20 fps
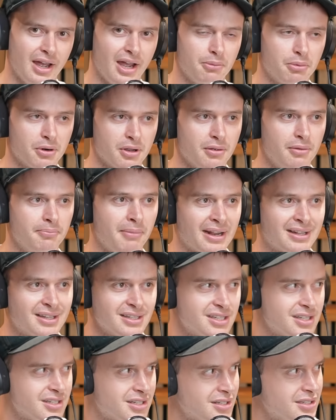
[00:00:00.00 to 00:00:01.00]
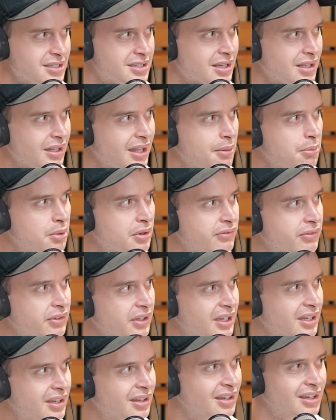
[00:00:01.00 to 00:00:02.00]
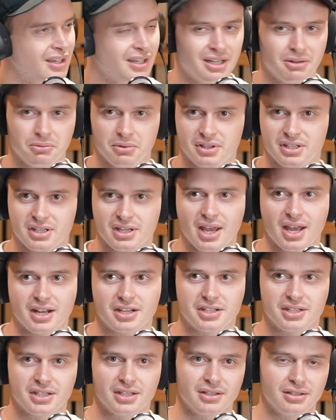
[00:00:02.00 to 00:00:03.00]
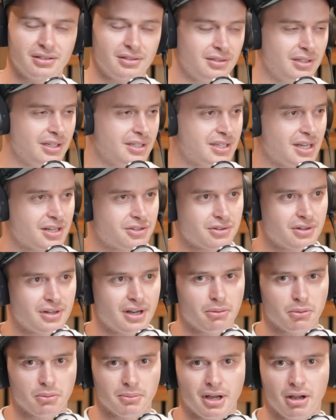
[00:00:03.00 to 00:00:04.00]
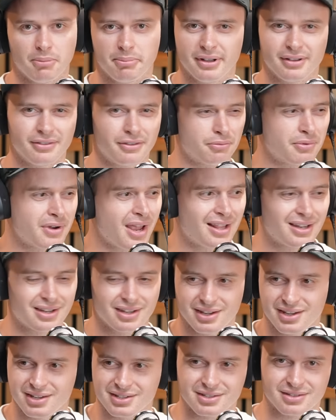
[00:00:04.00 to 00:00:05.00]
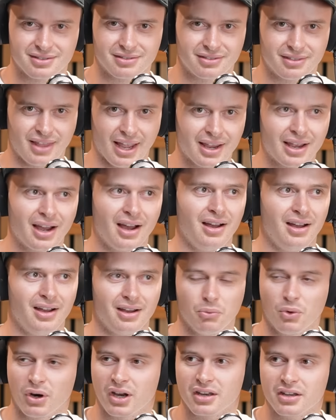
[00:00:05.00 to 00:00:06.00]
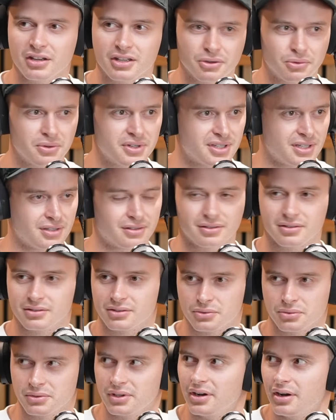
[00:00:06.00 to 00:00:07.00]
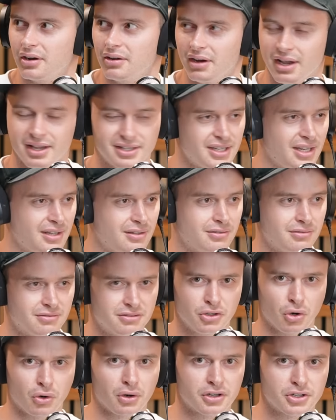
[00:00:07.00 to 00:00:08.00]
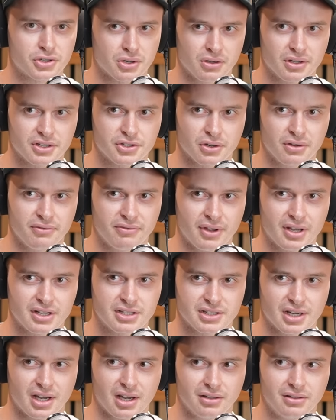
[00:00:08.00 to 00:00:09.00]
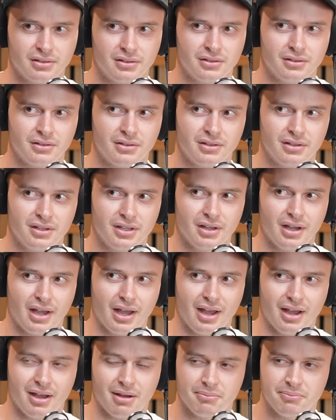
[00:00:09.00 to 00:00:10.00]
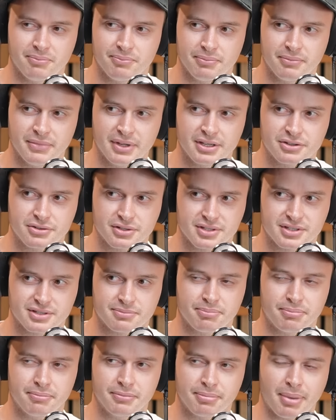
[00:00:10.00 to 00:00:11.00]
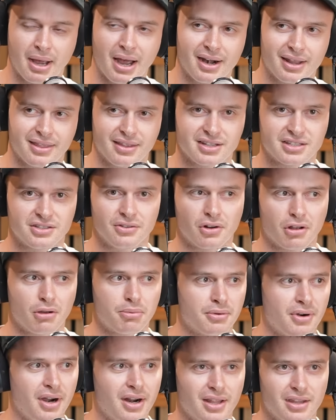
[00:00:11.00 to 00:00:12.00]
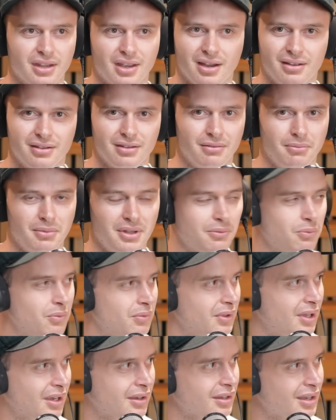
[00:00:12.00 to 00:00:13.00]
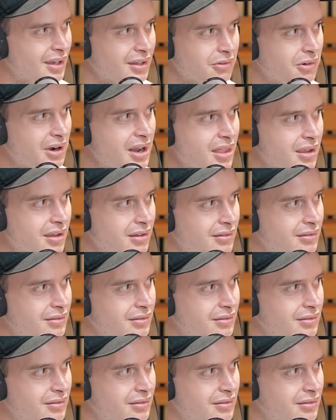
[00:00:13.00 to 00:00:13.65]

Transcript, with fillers: able to make decisions collaboratively with Tianchi and et cetera and Albemarle. But the reality is they can't. What can you do as a, you know, as a non-controlling joint venture um, interest party that's not operated? You can't, I mean, like, you can't do anything.